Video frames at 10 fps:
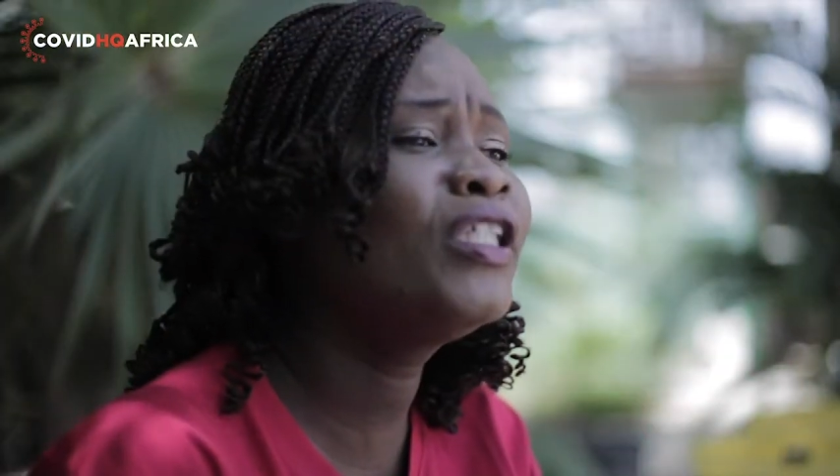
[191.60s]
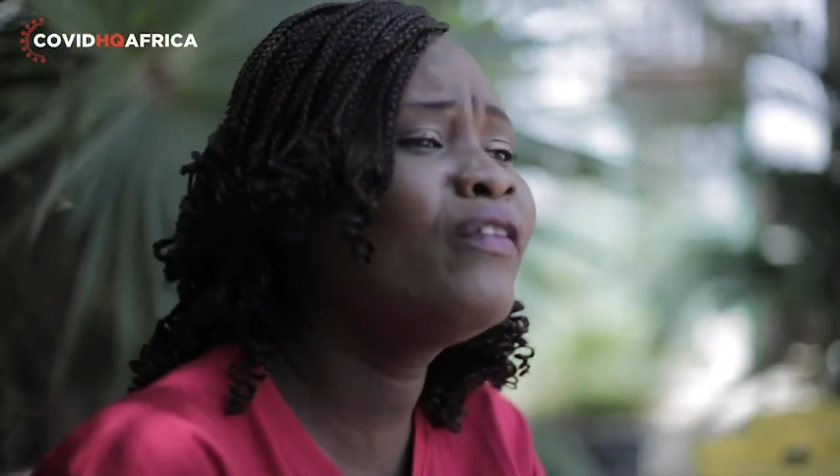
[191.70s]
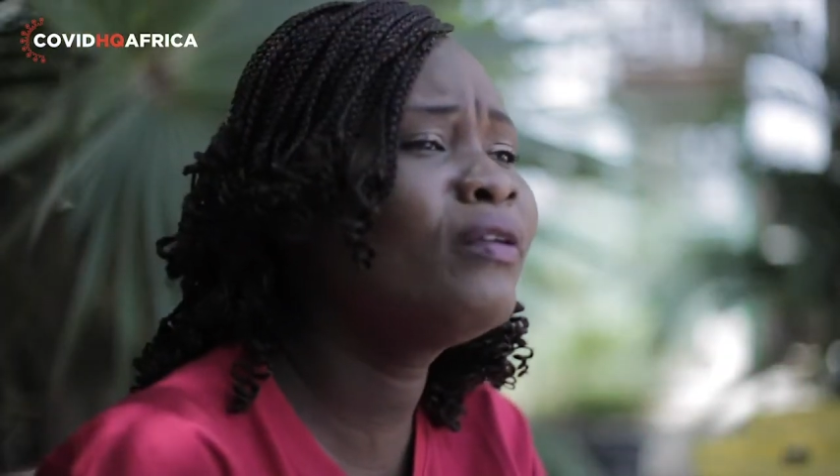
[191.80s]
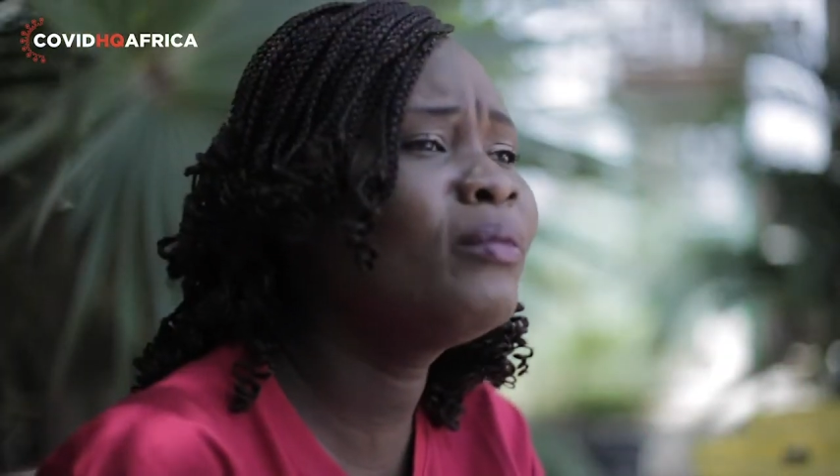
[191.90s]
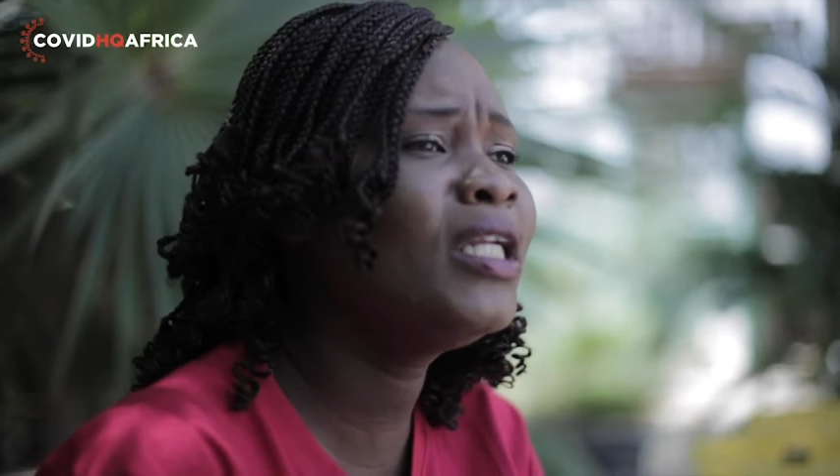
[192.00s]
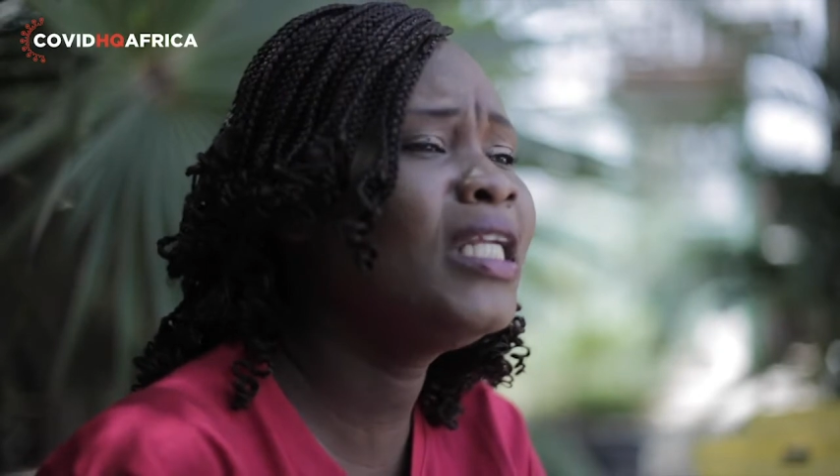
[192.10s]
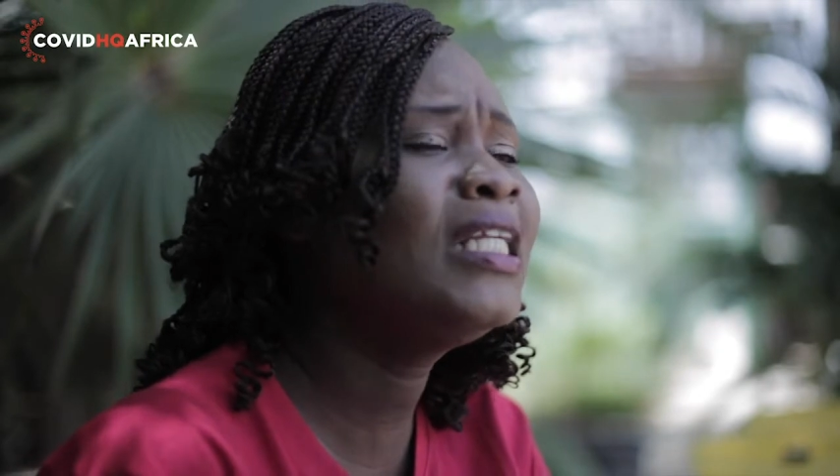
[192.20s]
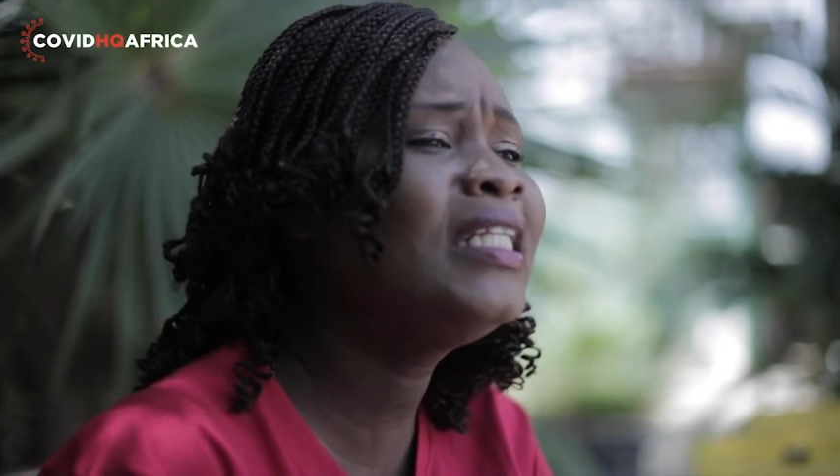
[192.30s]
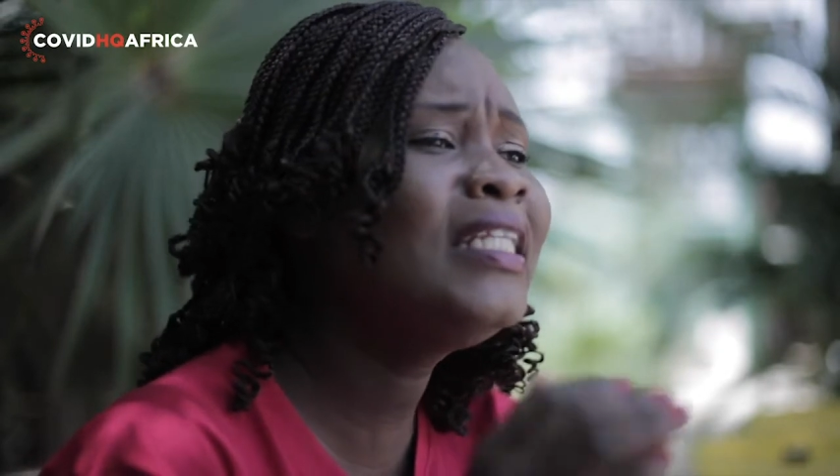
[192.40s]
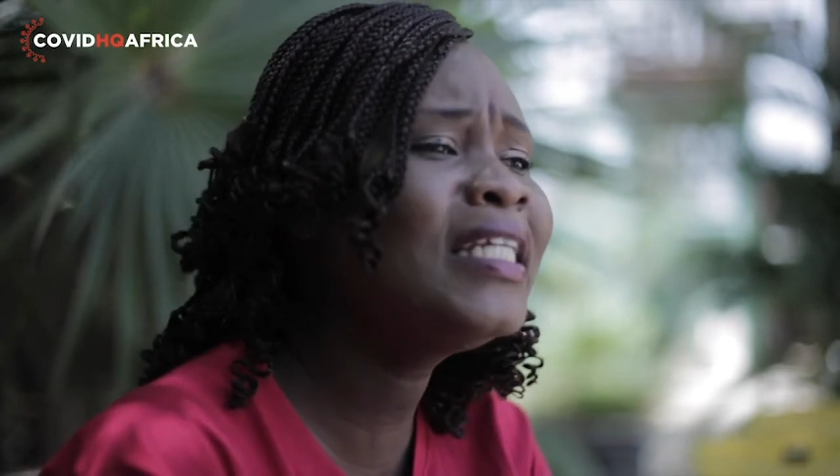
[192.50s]
everybody.
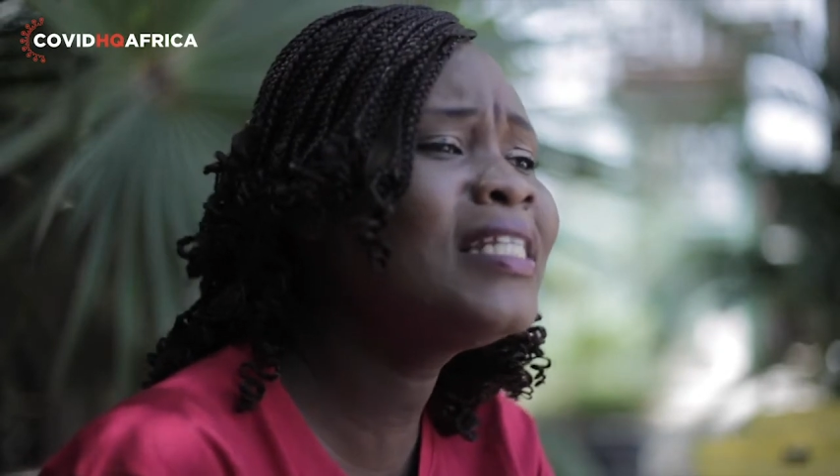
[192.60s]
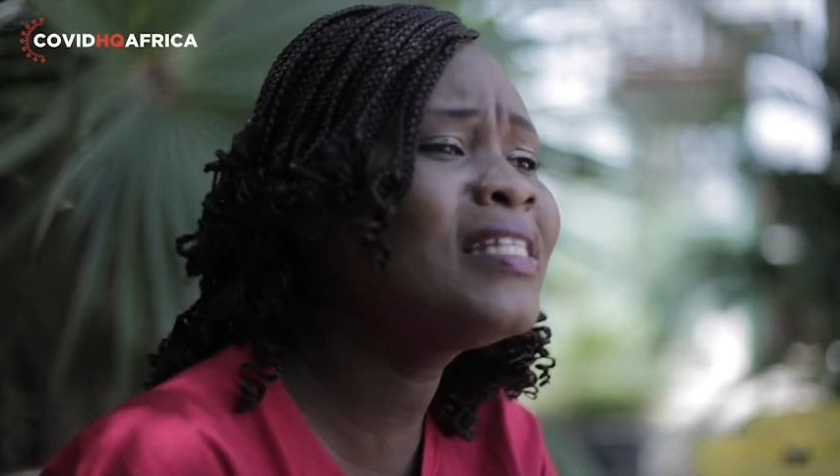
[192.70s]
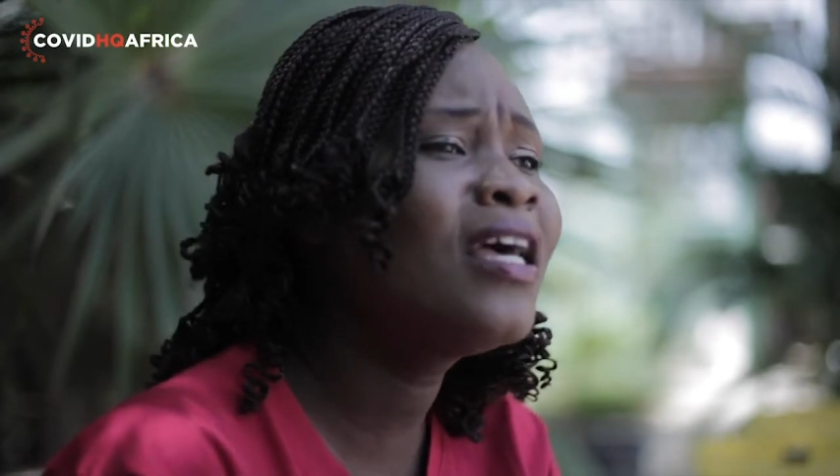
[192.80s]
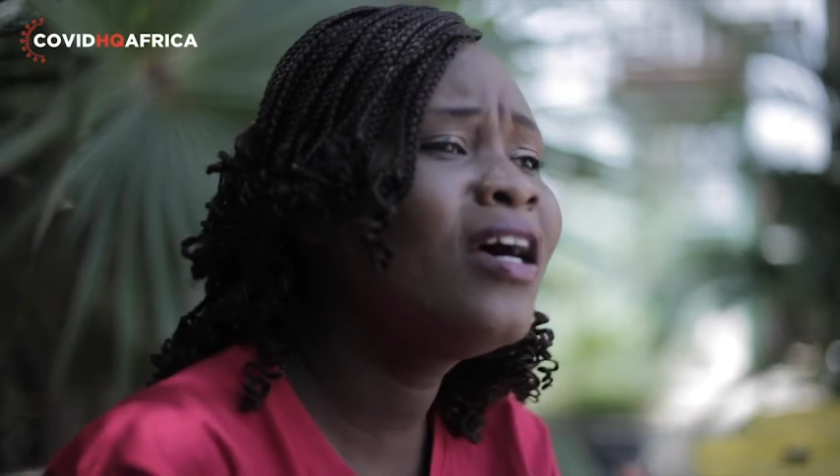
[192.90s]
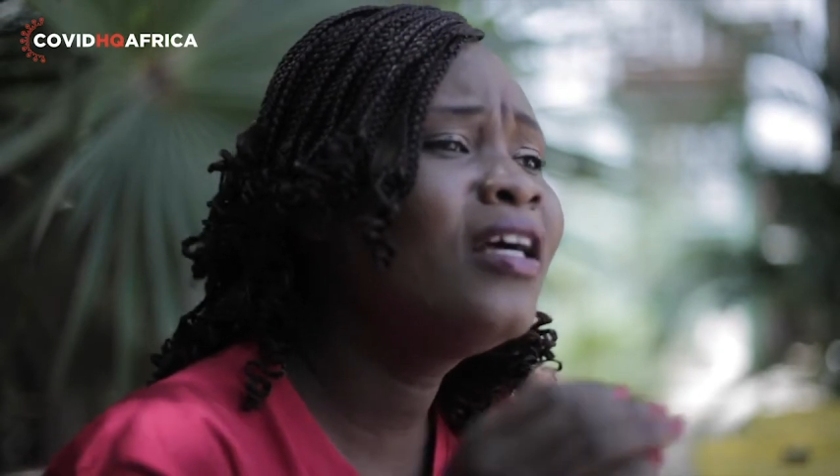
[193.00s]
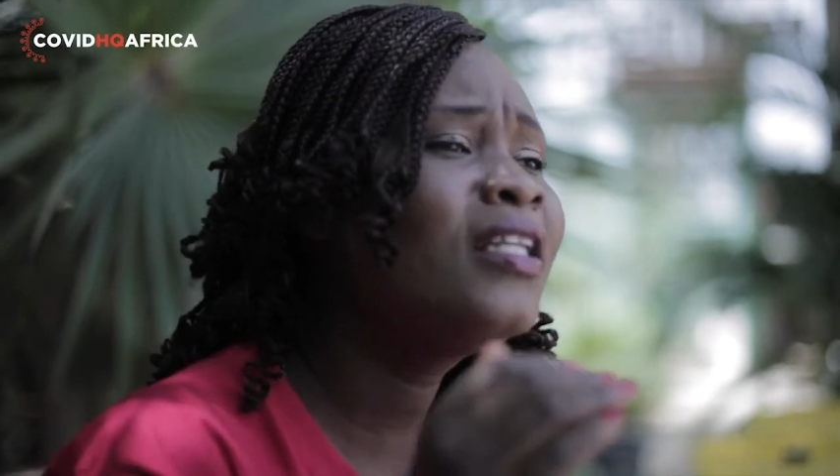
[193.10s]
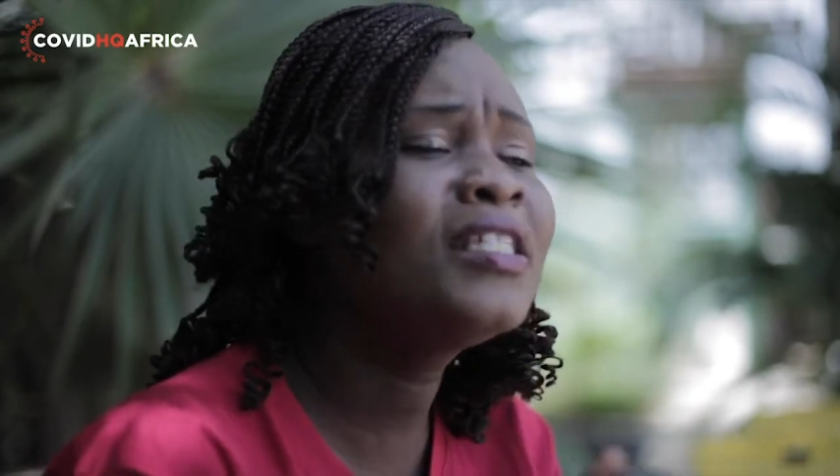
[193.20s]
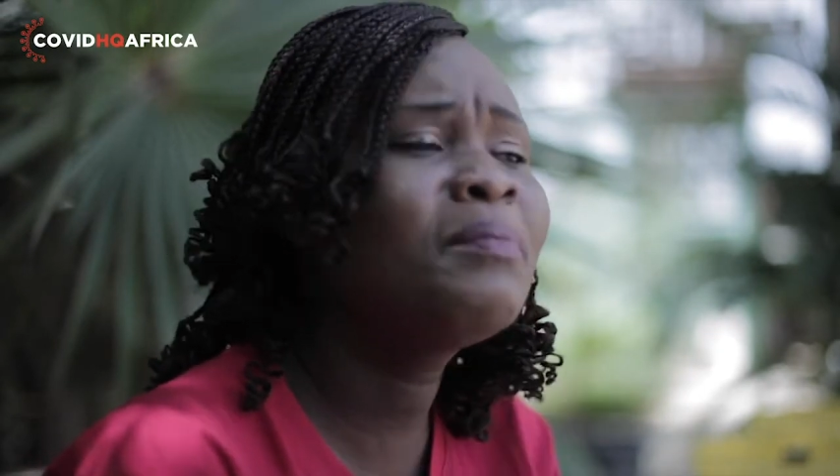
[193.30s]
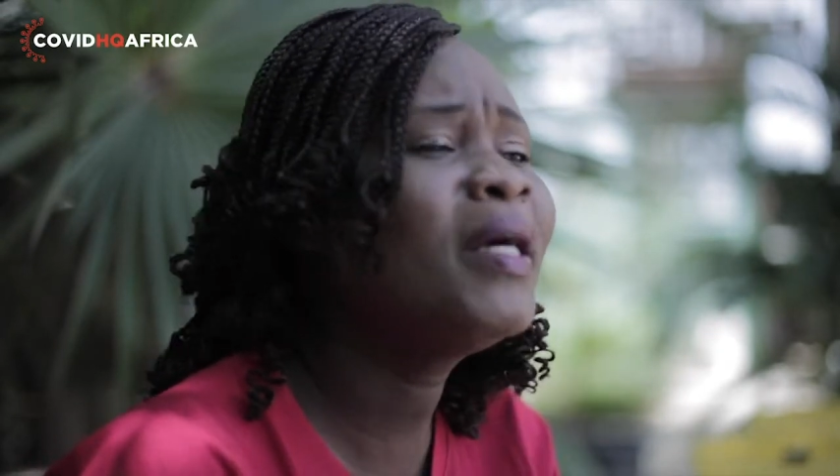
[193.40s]
This this